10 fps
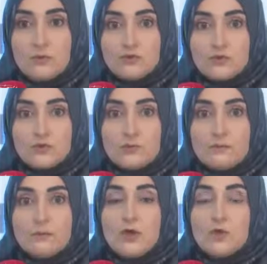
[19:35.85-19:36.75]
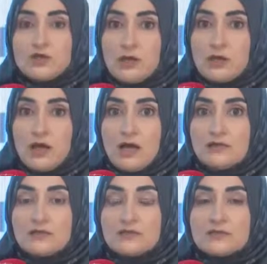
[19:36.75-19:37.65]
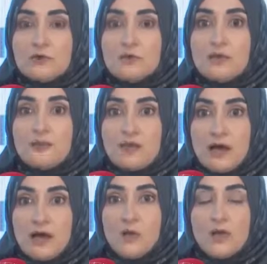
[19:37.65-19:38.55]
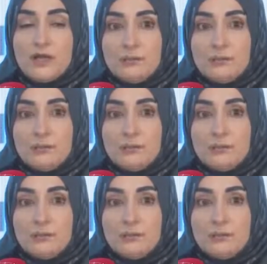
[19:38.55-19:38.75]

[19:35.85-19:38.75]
take these vaccines. And hopefully